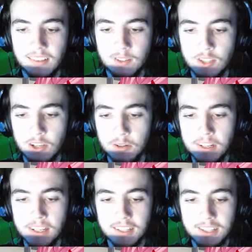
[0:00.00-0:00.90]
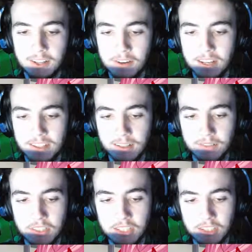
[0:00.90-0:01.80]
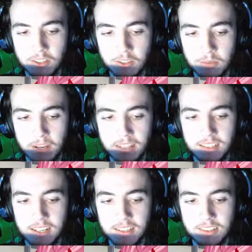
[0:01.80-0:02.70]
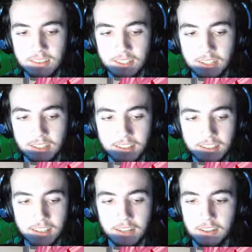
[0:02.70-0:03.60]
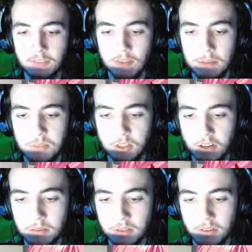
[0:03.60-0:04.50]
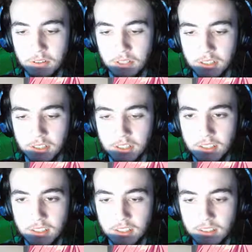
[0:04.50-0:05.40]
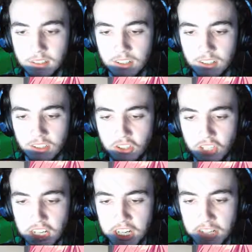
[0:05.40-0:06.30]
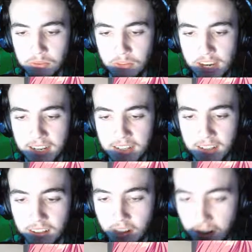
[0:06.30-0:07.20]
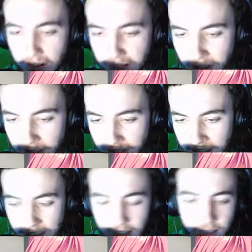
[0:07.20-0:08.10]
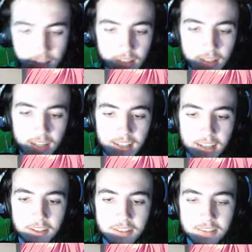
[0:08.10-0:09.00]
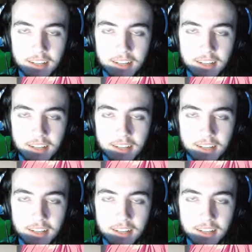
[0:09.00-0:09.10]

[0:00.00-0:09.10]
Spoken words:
Sayori gets out of her seat and goes behind Natsuki, then wraps her arms around her. Oh, jeez, Rick. Oh, jeez. I get it.